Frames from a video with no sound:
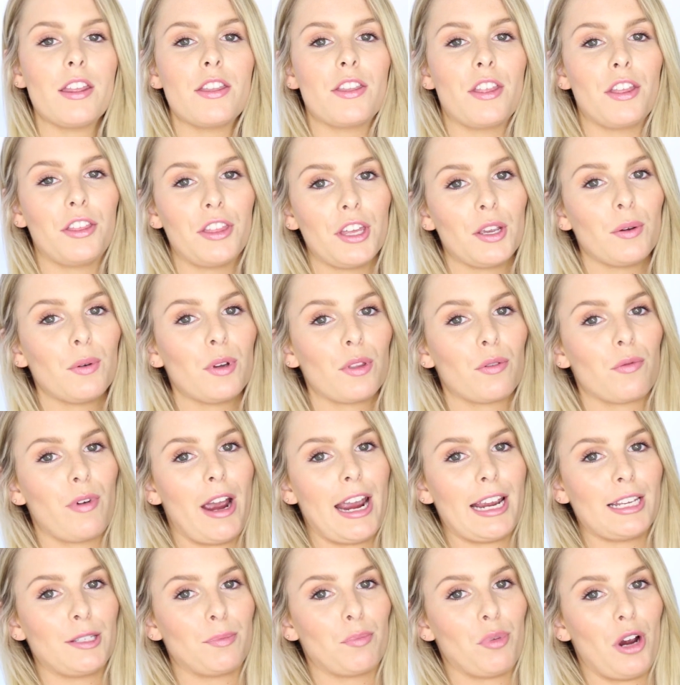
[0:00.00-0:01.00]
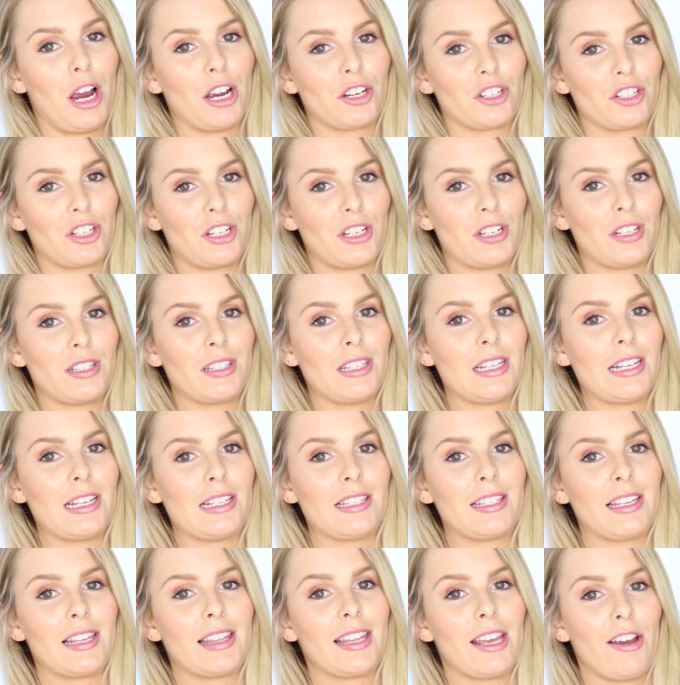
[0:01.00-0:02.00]
The thing with Rae's brushes
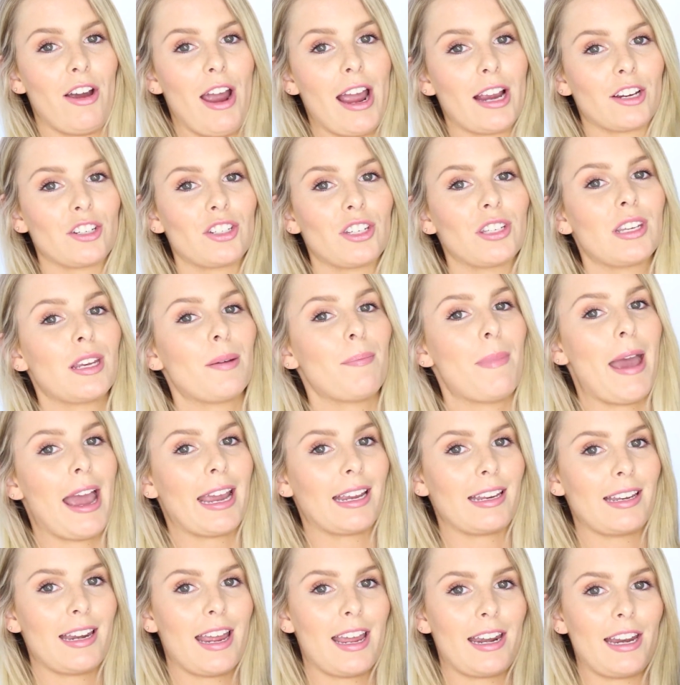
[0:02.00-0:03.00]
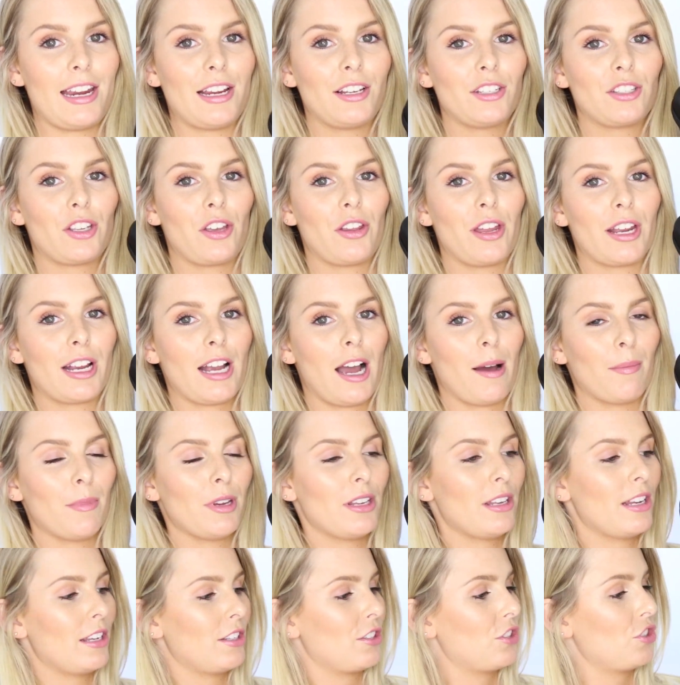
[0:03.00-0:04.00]
is that they're actually magnetic, so they come
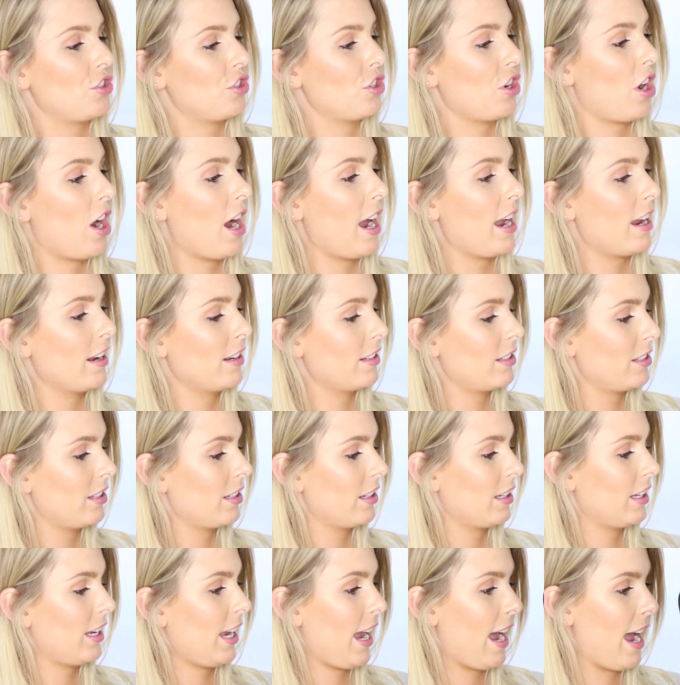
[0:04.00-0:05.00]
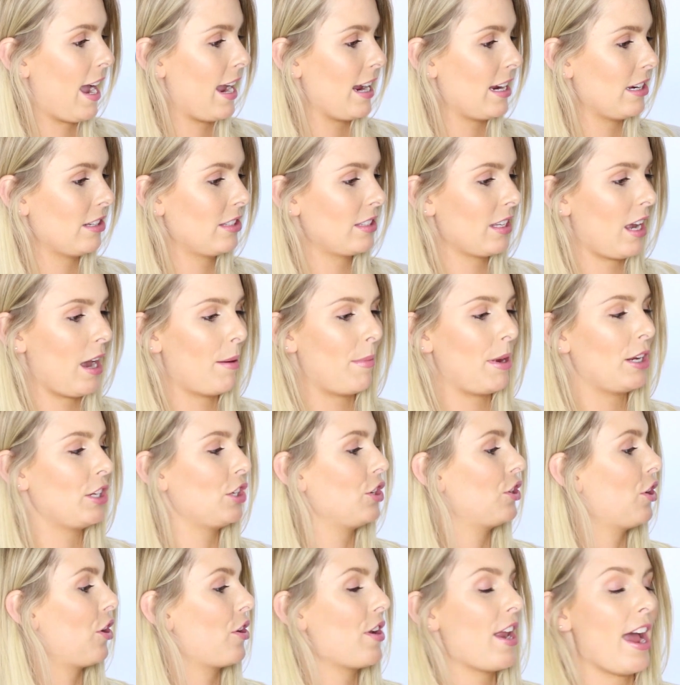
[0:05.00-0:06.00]
in this giant case. I mean,
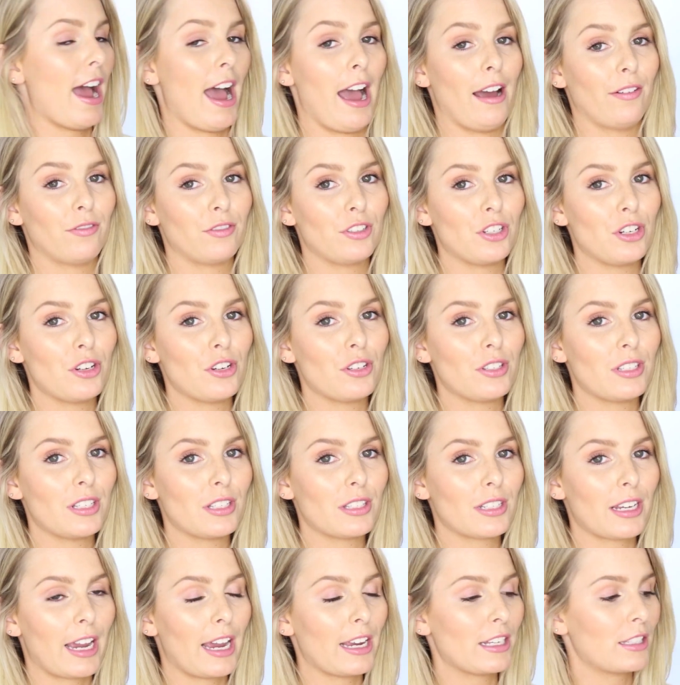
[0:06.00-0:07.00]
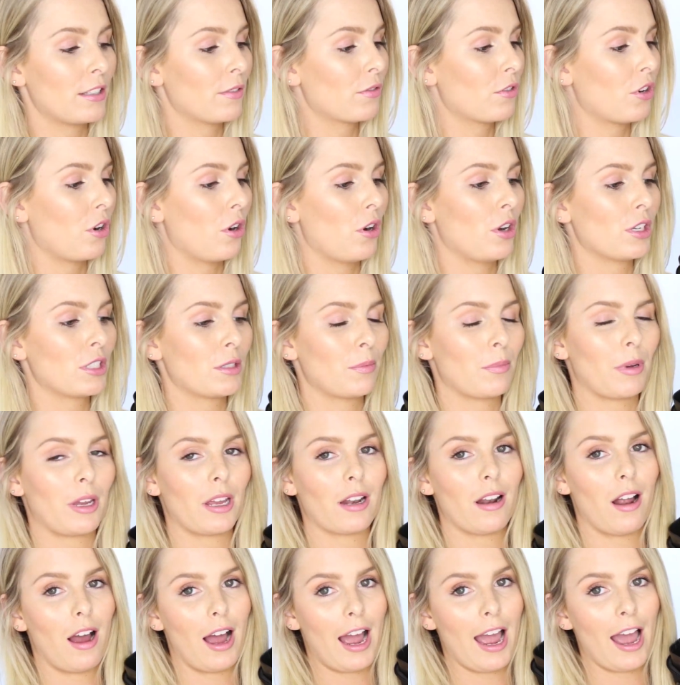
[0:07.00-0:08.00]
you don't have to use this case, of course,
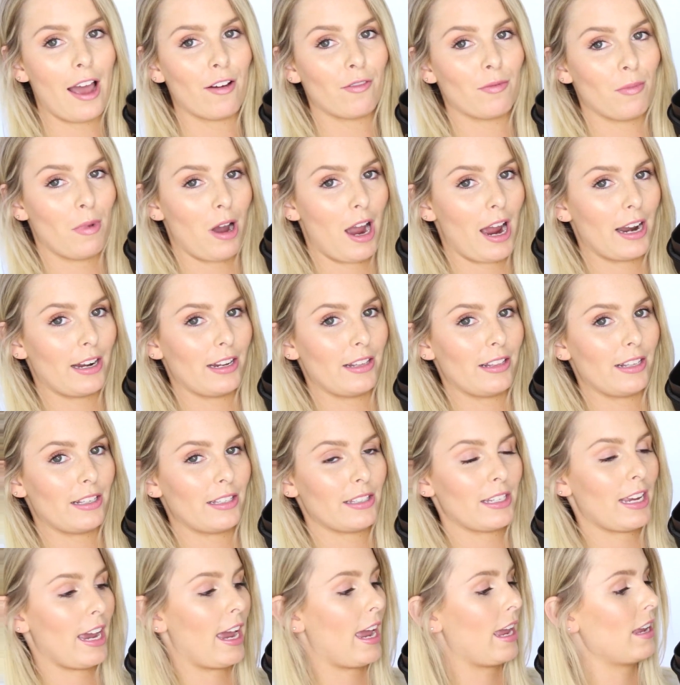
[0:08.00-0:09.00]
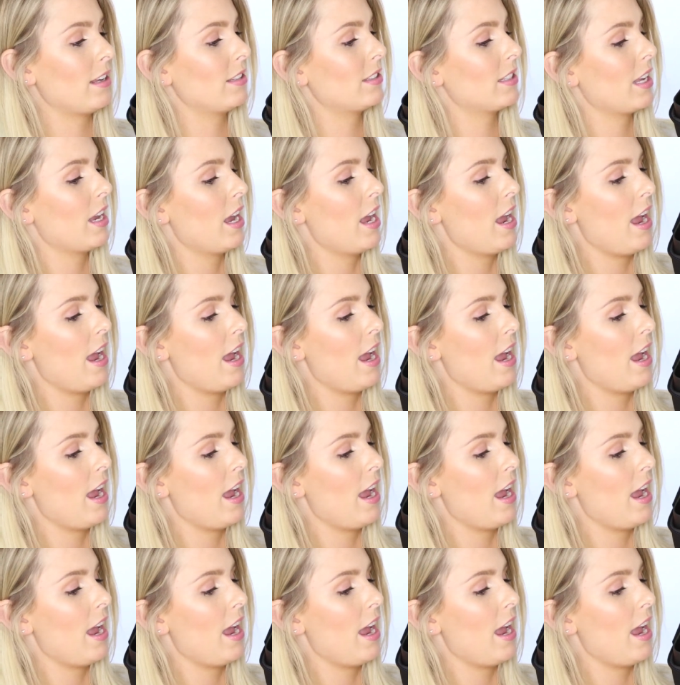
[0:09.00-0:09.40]
but I have mine in this case.